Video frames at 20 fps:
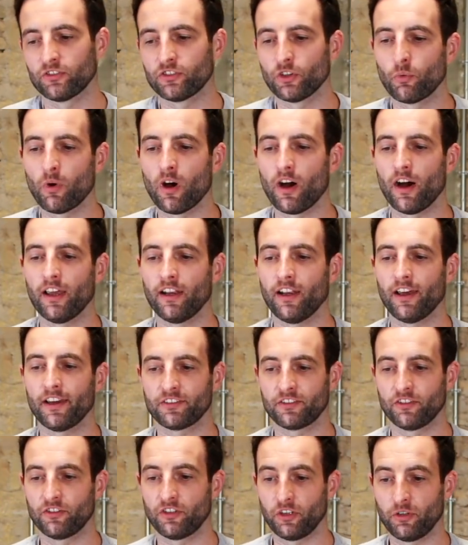So what I
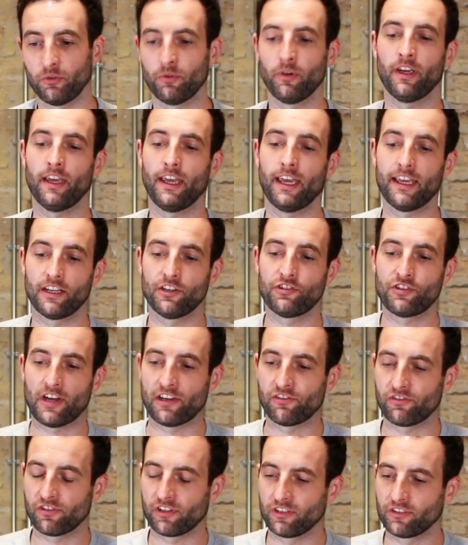like to do in a
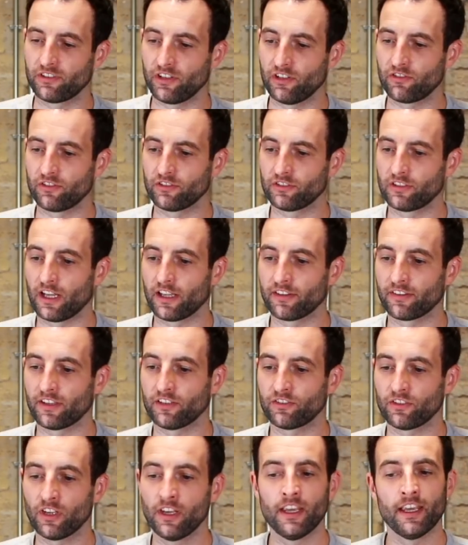change of conditions like
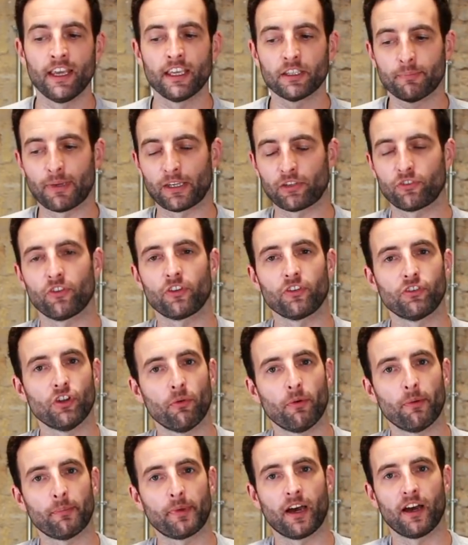this is make sure there's no
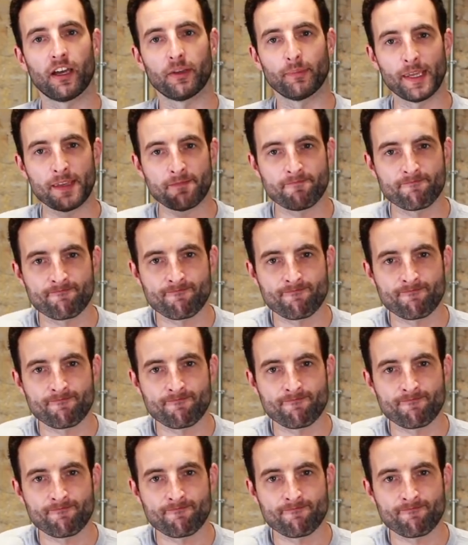one behind me,